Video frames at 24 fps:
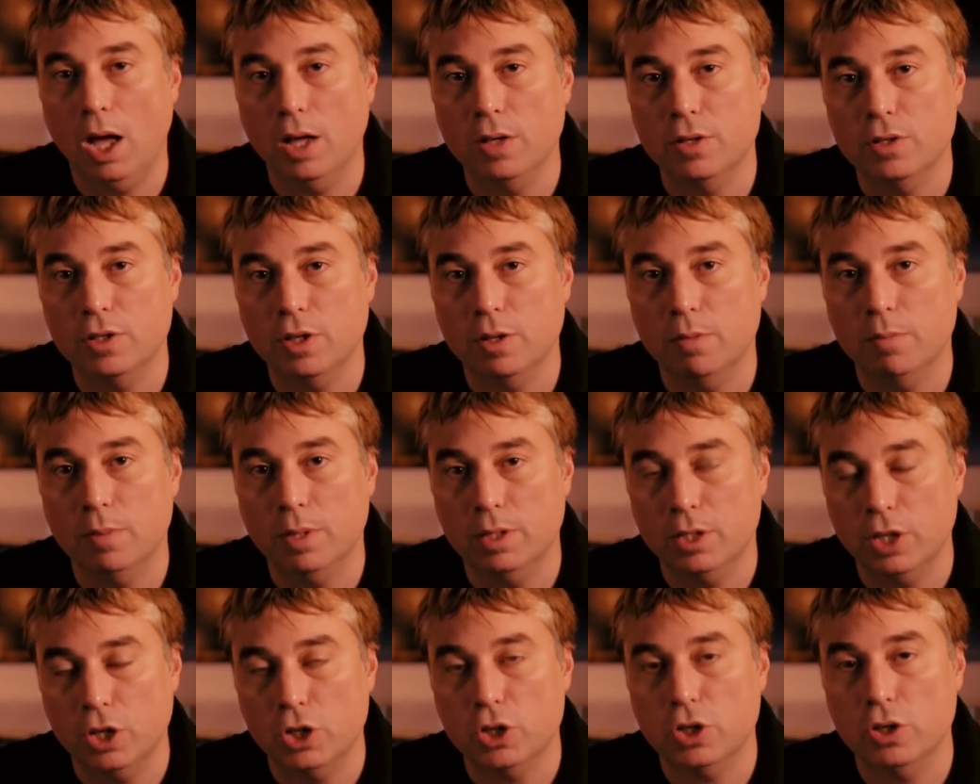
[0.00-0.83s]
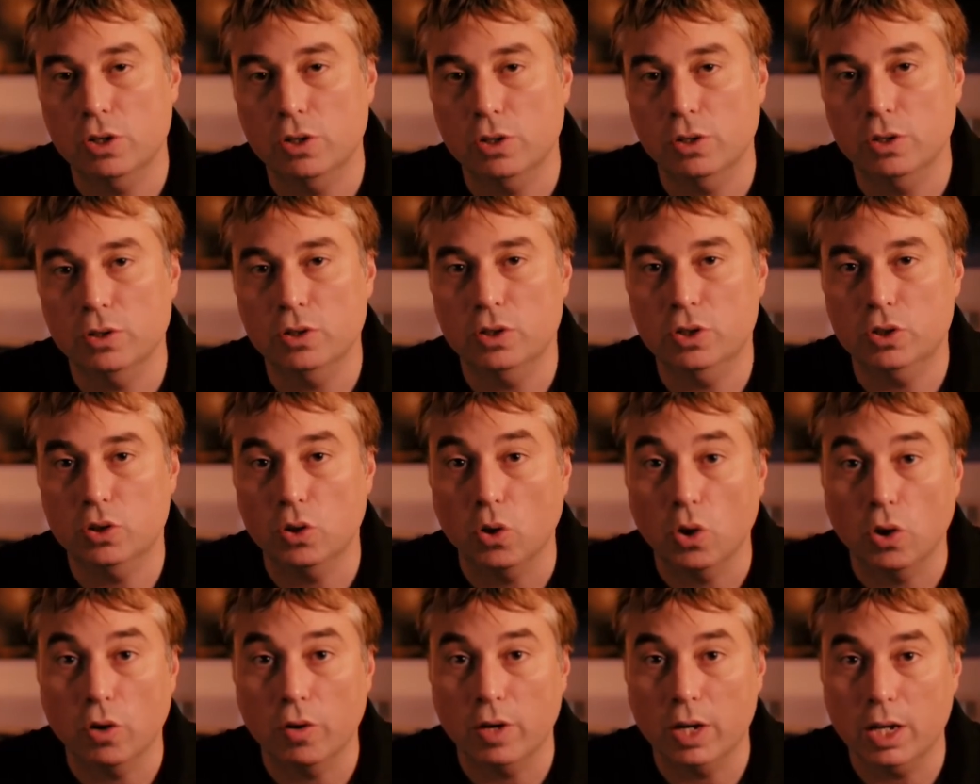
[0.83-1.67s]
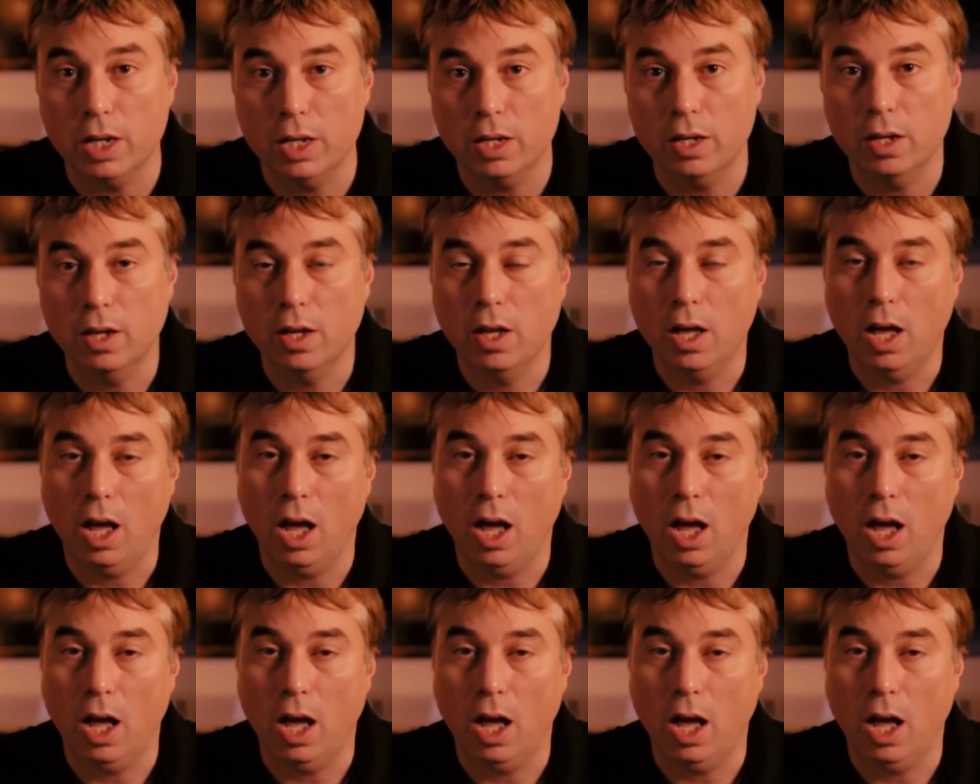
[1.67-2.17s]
some additional story